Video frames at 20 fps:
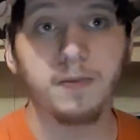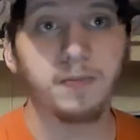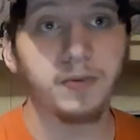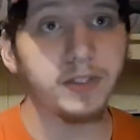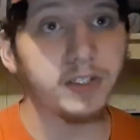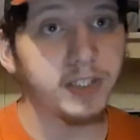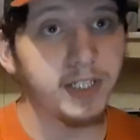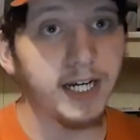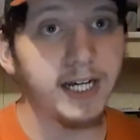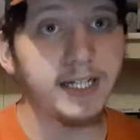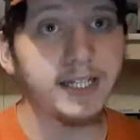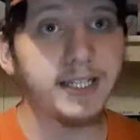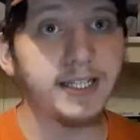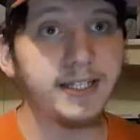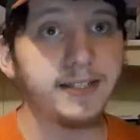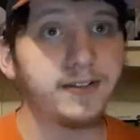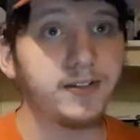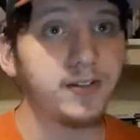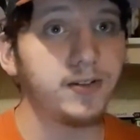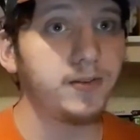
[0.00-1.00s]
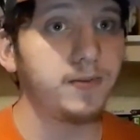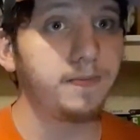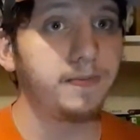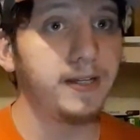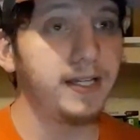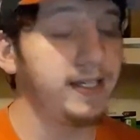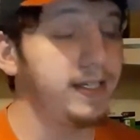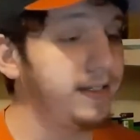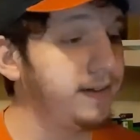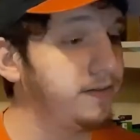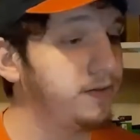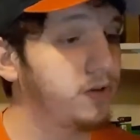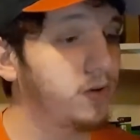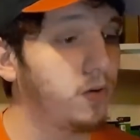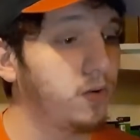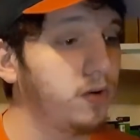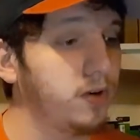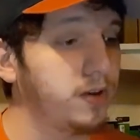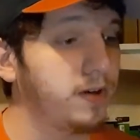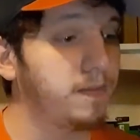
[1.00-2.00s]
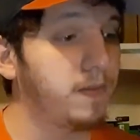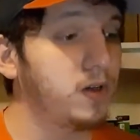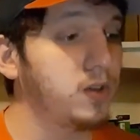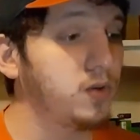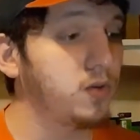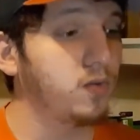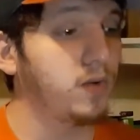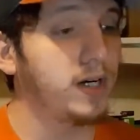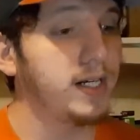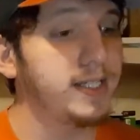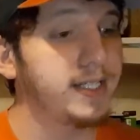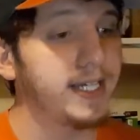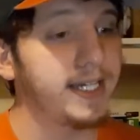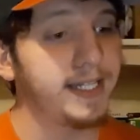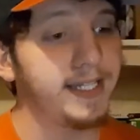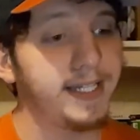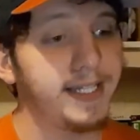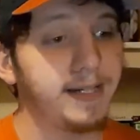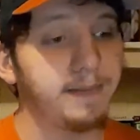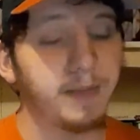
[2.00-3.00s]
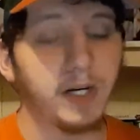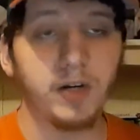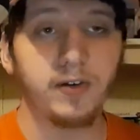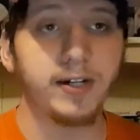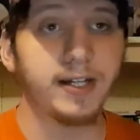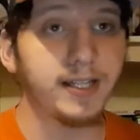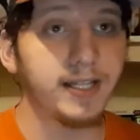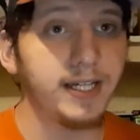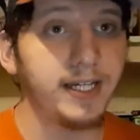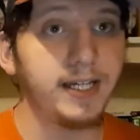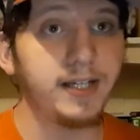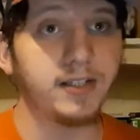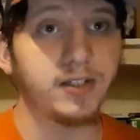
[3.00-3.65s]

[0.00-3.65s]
projected to be score the most runs in the American League.